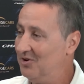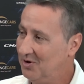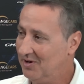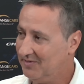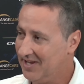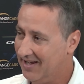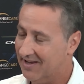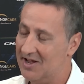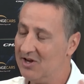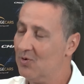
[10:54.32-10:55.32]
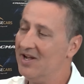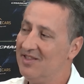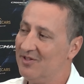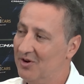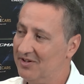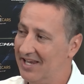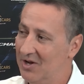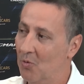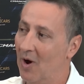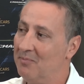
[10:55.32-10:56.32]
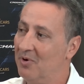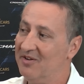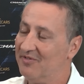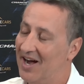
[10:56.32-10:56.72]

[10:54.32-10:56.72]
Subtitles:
could have done. 2013 1.5